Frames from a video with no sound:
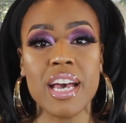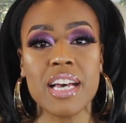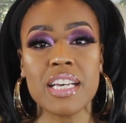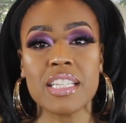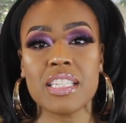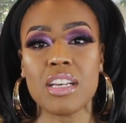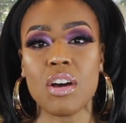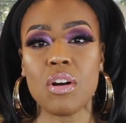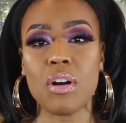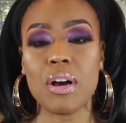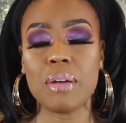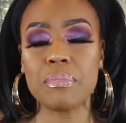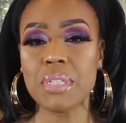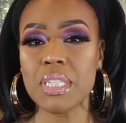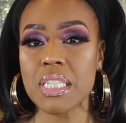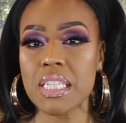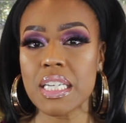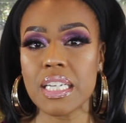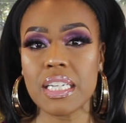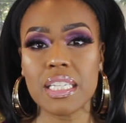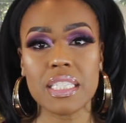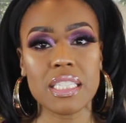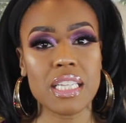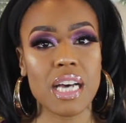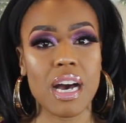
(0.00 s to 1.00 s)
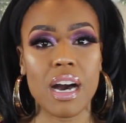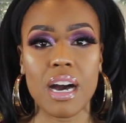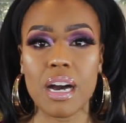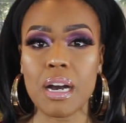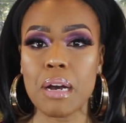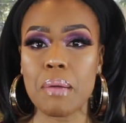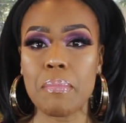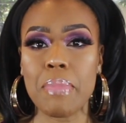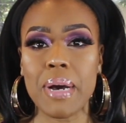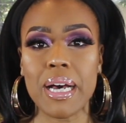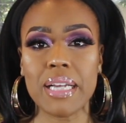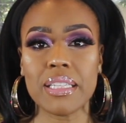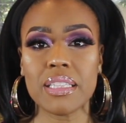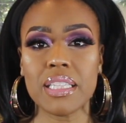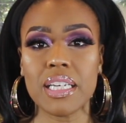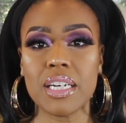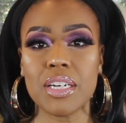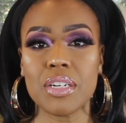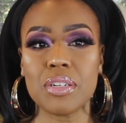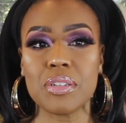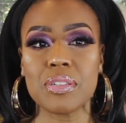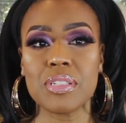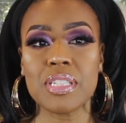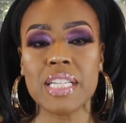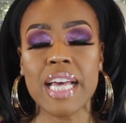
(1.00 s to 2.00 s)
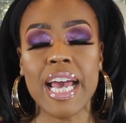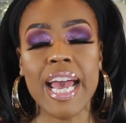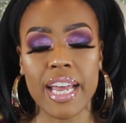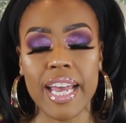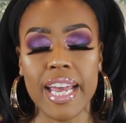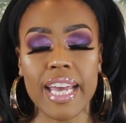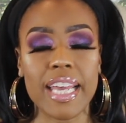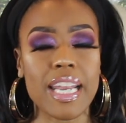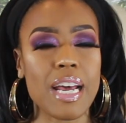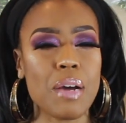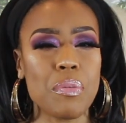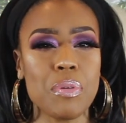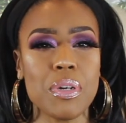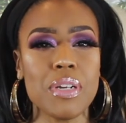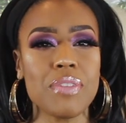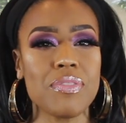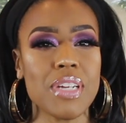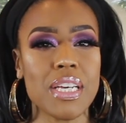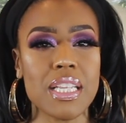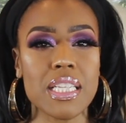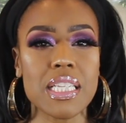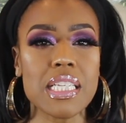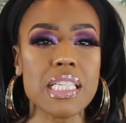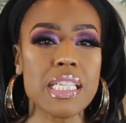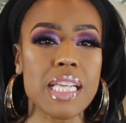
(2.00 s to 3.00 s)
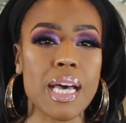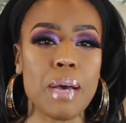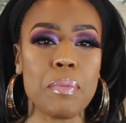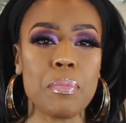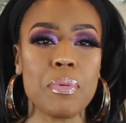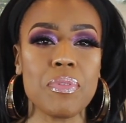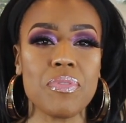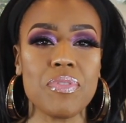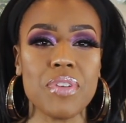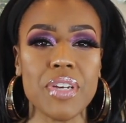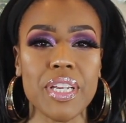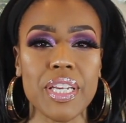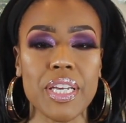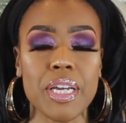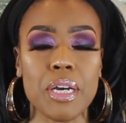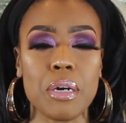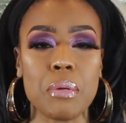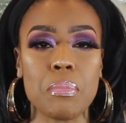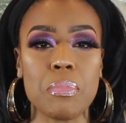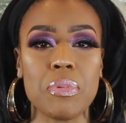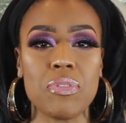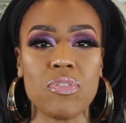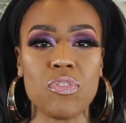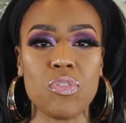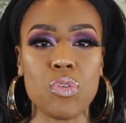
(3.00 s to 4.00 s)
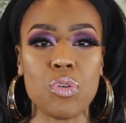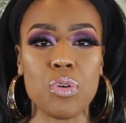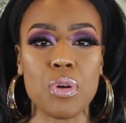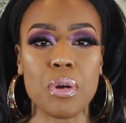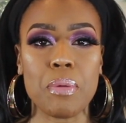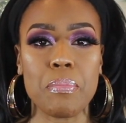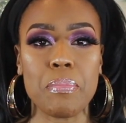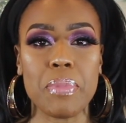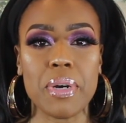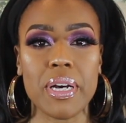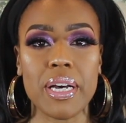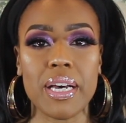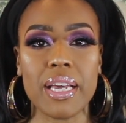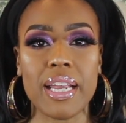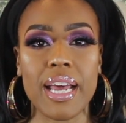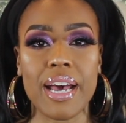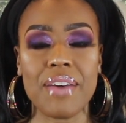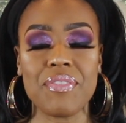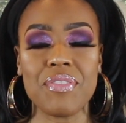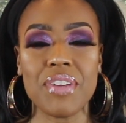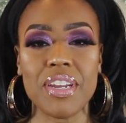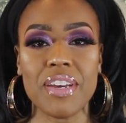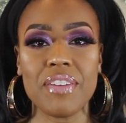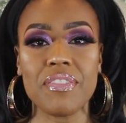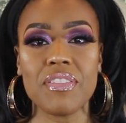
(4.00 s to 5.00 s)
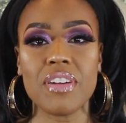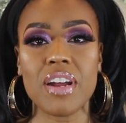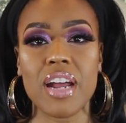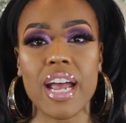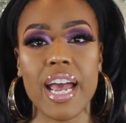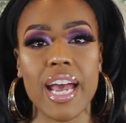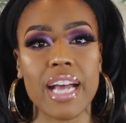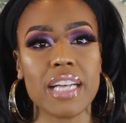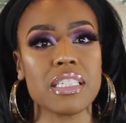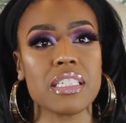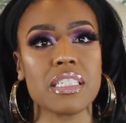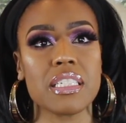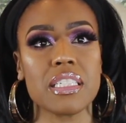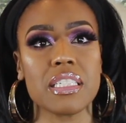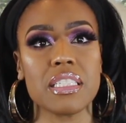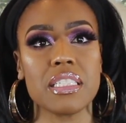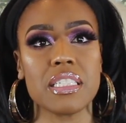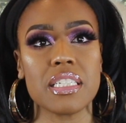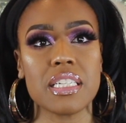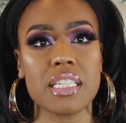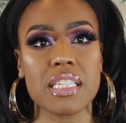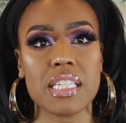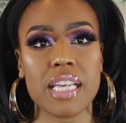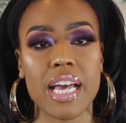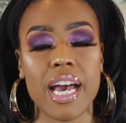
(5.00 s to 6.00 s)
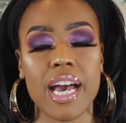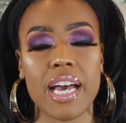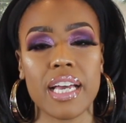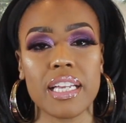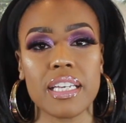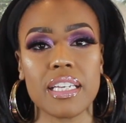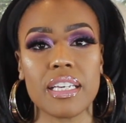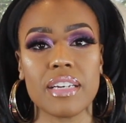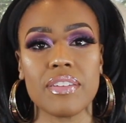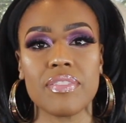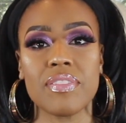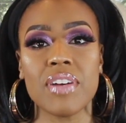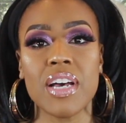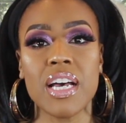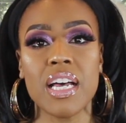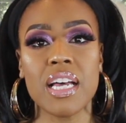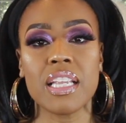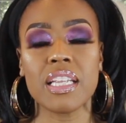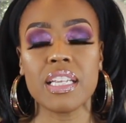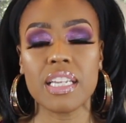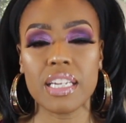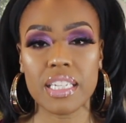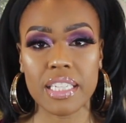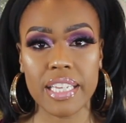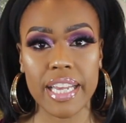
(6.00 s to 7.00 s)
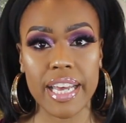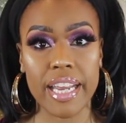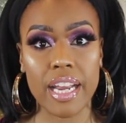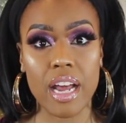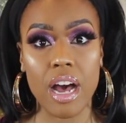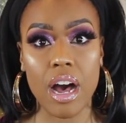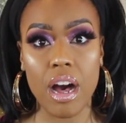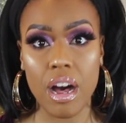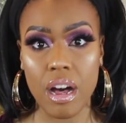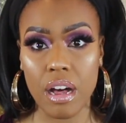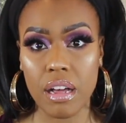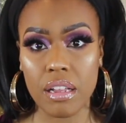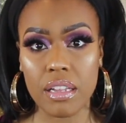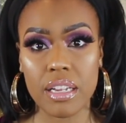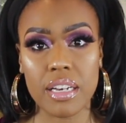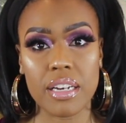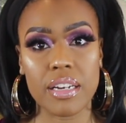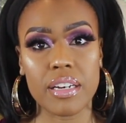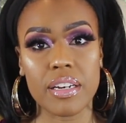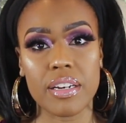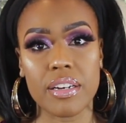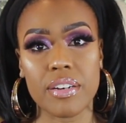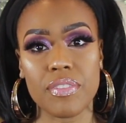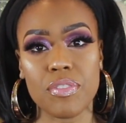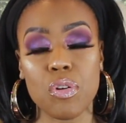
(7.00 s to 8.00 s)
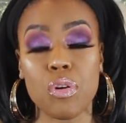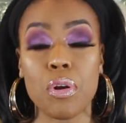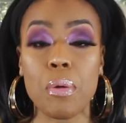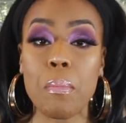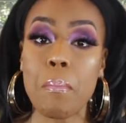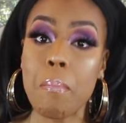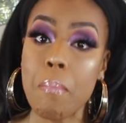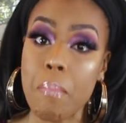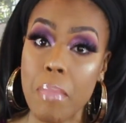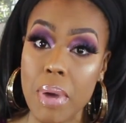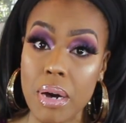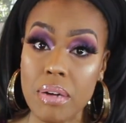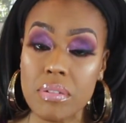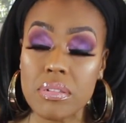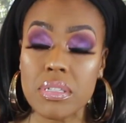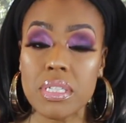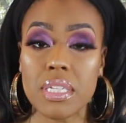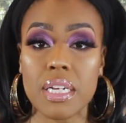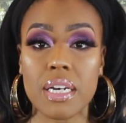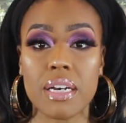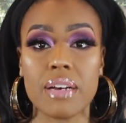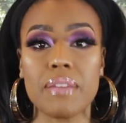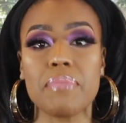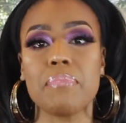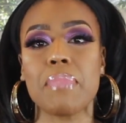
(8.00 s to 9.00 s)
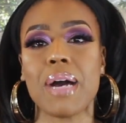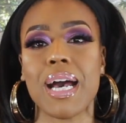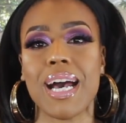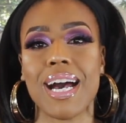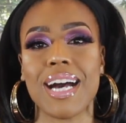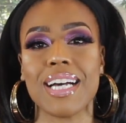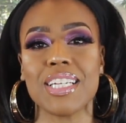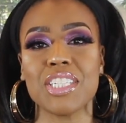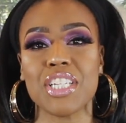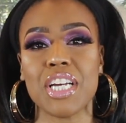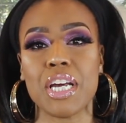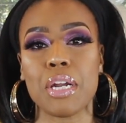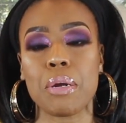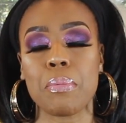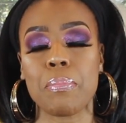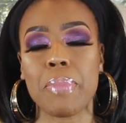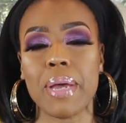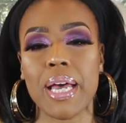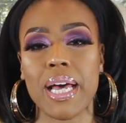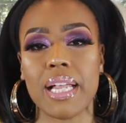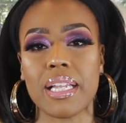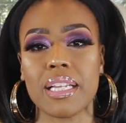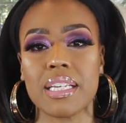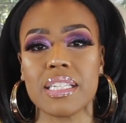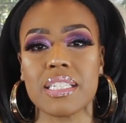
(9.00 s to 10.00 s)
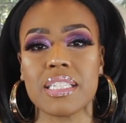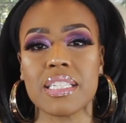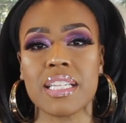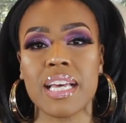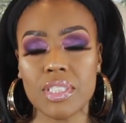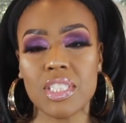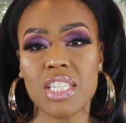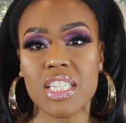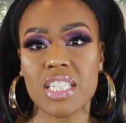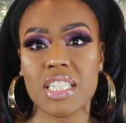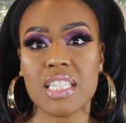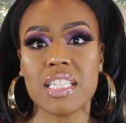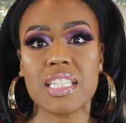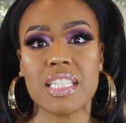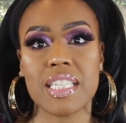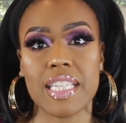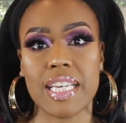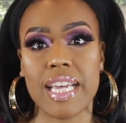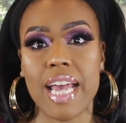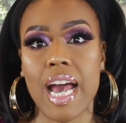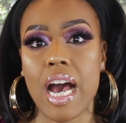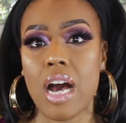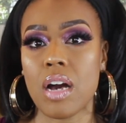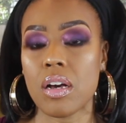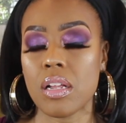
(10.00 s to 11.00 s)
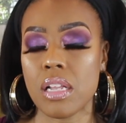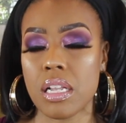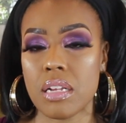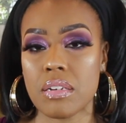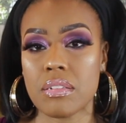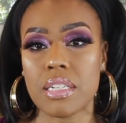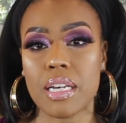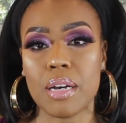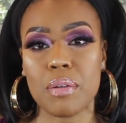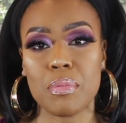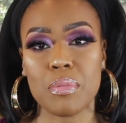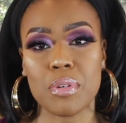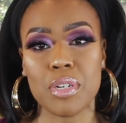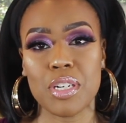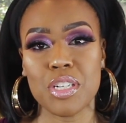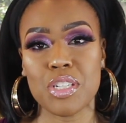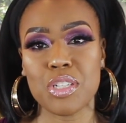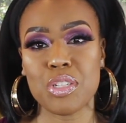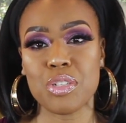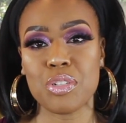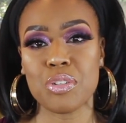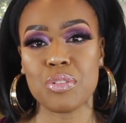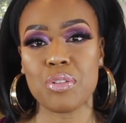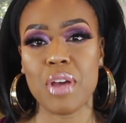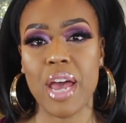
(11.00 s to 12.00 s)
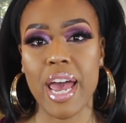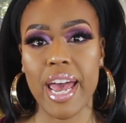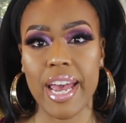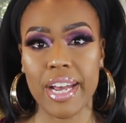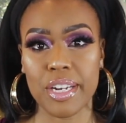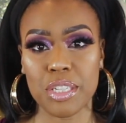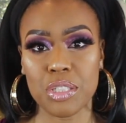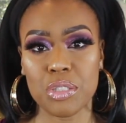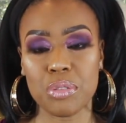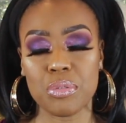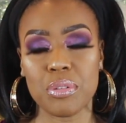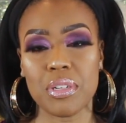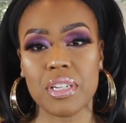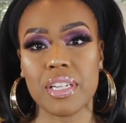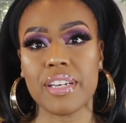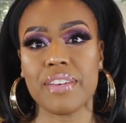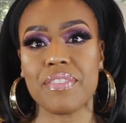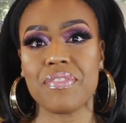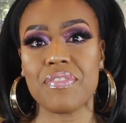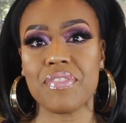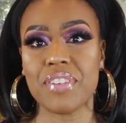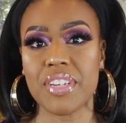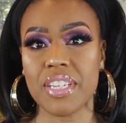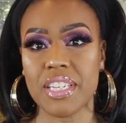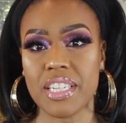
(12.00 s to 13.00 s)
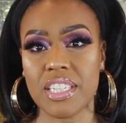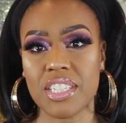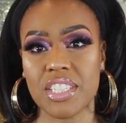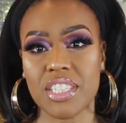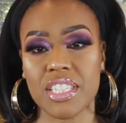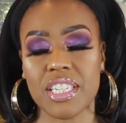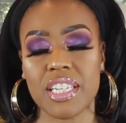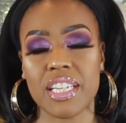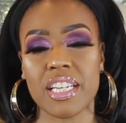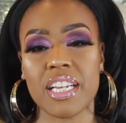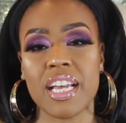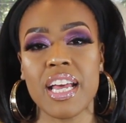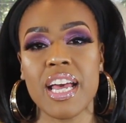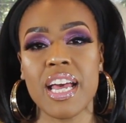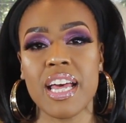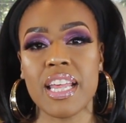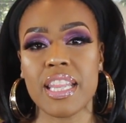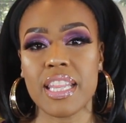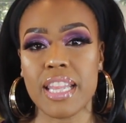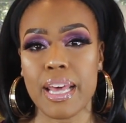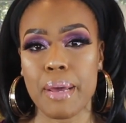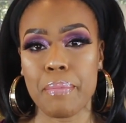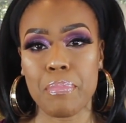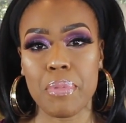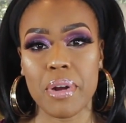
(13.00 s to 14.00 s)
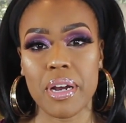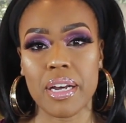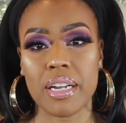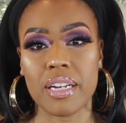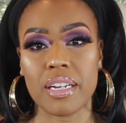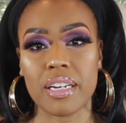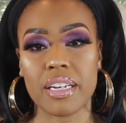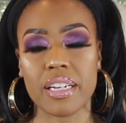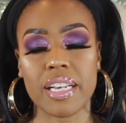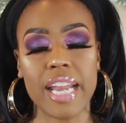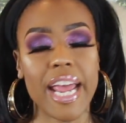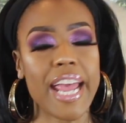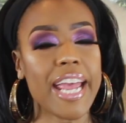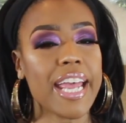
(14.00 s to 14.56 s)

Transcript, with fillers: So I'm just gonna talk about those. And I would have done this type of video before, but I've never actually just kind of looked at all of or most of my eyeshadow palettes just to see how close I was to actually finishing that product.